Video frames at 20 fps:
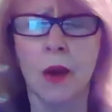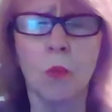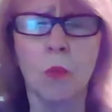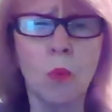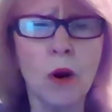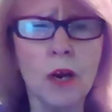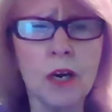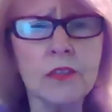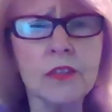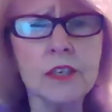
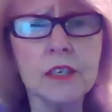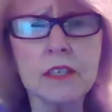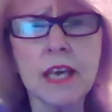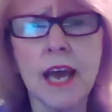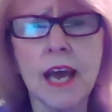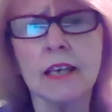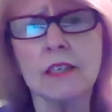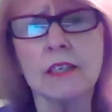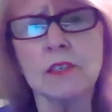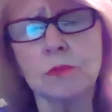And one of the
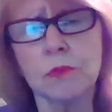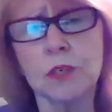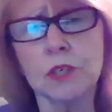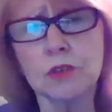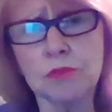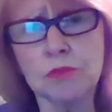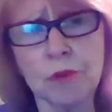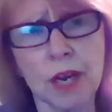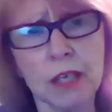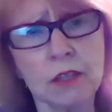tasks
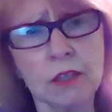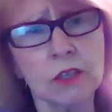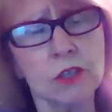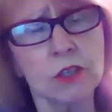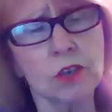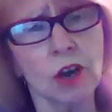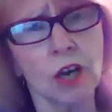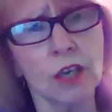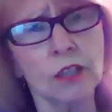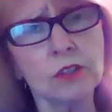we trained
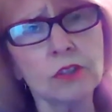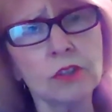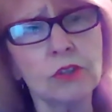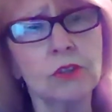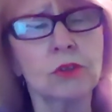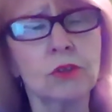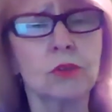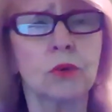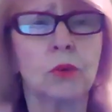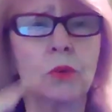the dog
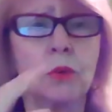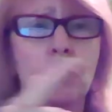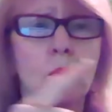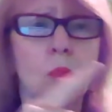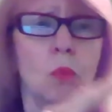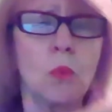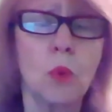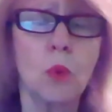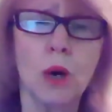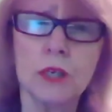to
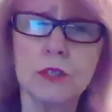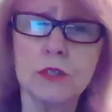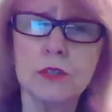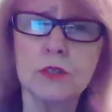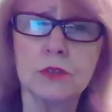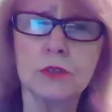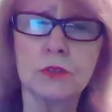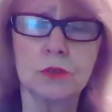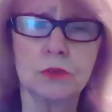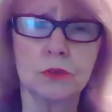do
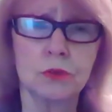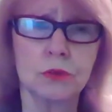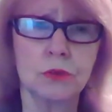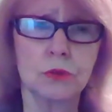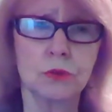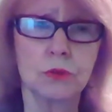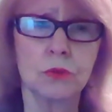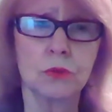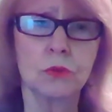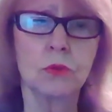was
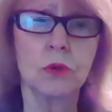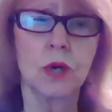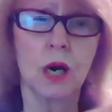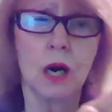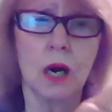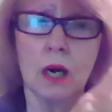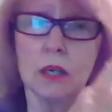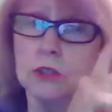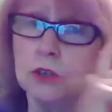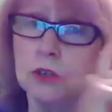to
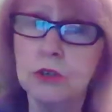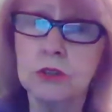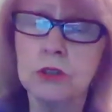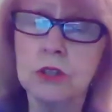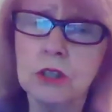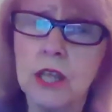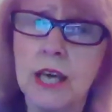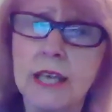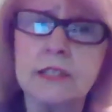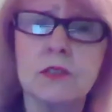
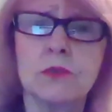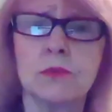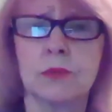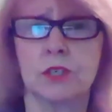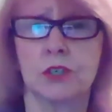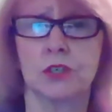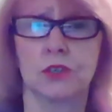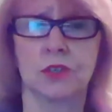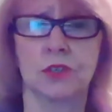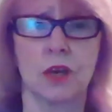turn the light
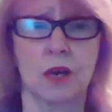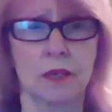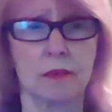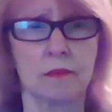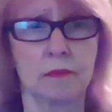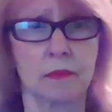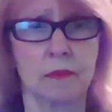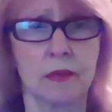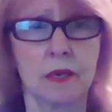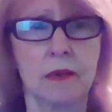switches on,
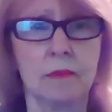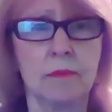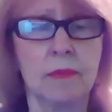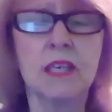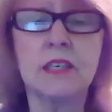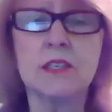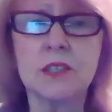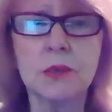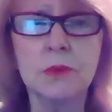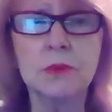
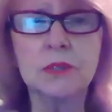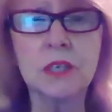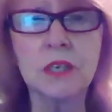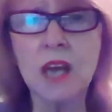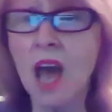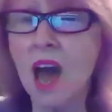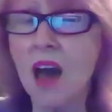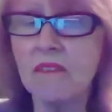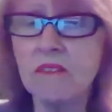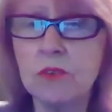because he was
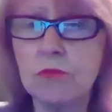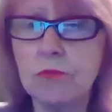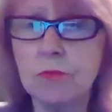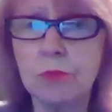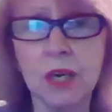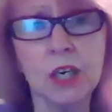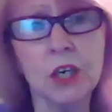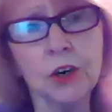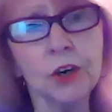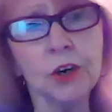an
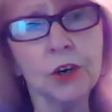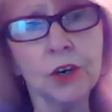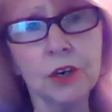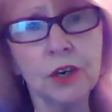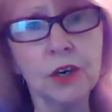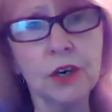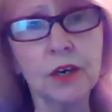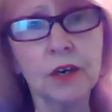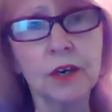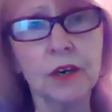avid reader.
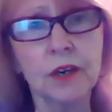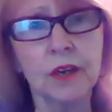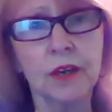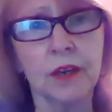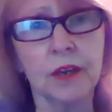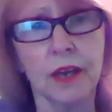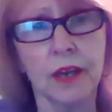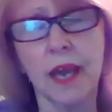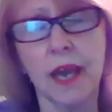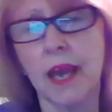
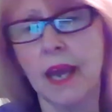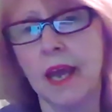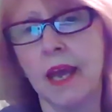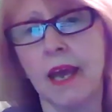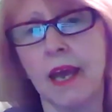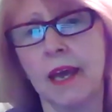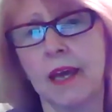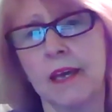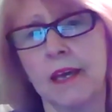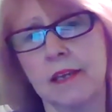
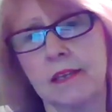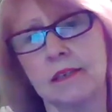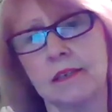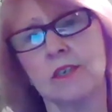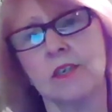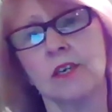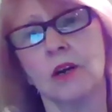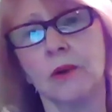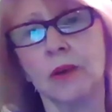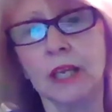
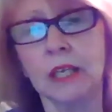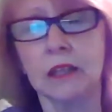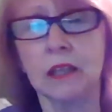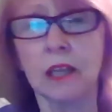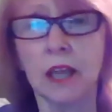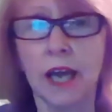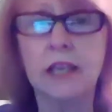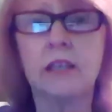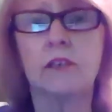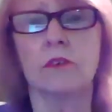And, you know, he
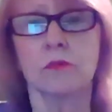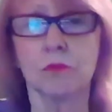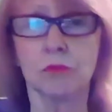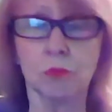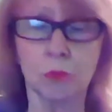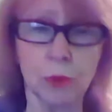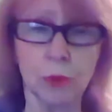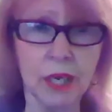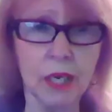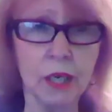liked
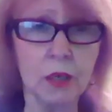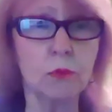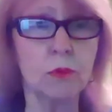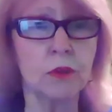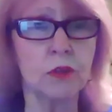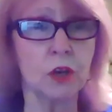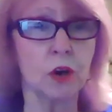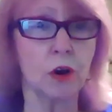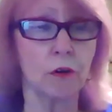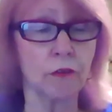to read
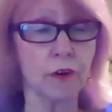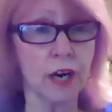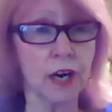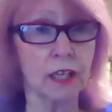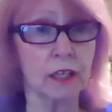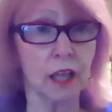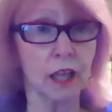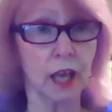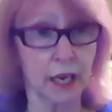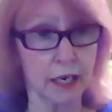with the
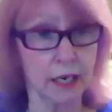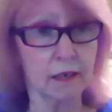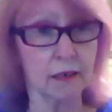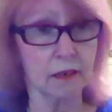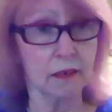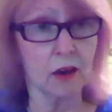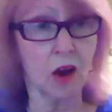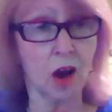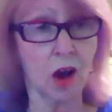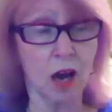overhead
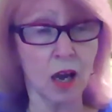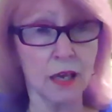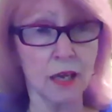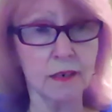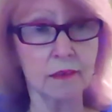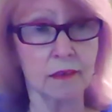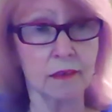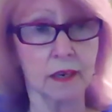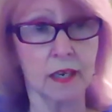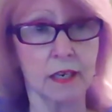light
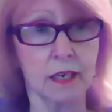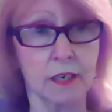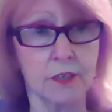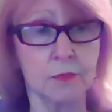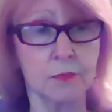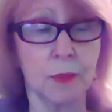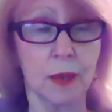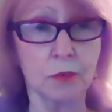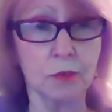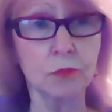on in
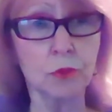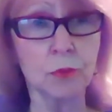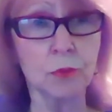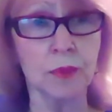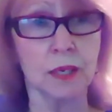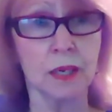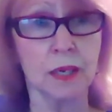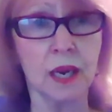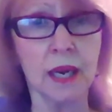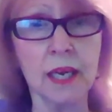his
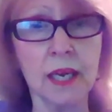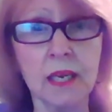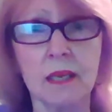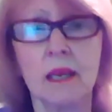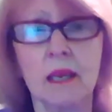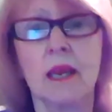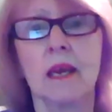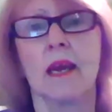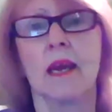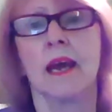bedroom at night.